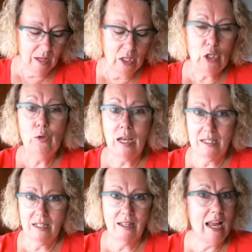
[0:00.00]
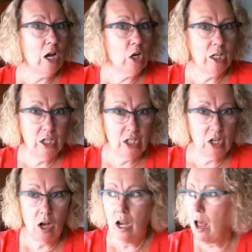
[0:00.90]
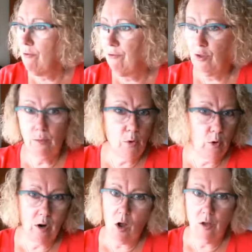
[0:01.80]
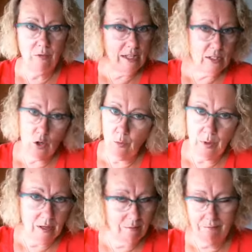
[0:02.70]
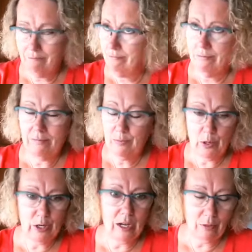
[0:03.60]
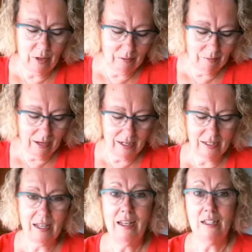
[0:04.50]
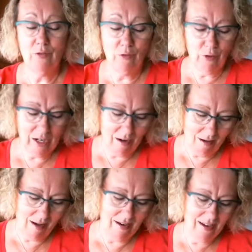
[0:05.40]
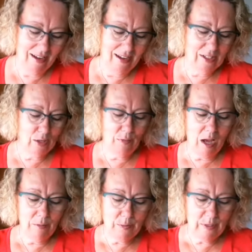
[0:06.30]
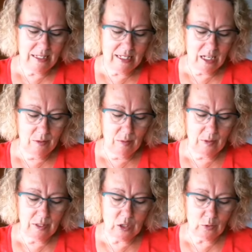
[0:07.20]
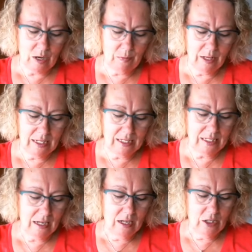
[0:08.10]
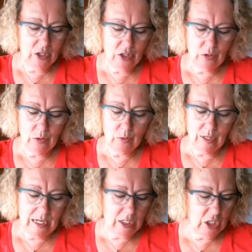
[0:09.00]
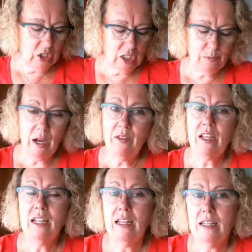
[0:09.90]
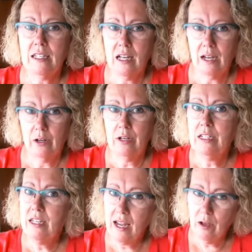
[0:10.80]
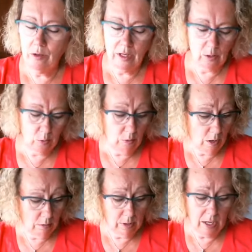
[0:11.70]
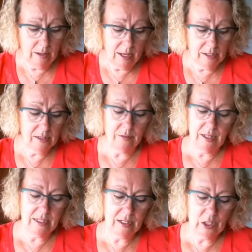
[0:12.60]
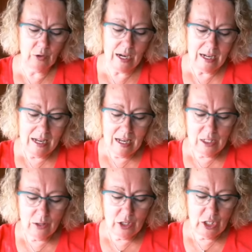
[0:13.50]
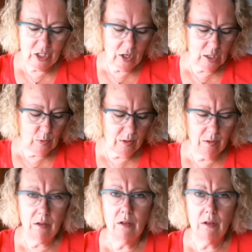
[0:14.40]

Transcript: You guessed it. Air conditioning on, full bore, all vents open, sparing nothing, right? Because it is freaking hot. So mom is busy telling me about this great place to eat just by the Canadian Tire in town. And I go, oh, okay, excellent. That sounds great. So then she starts with,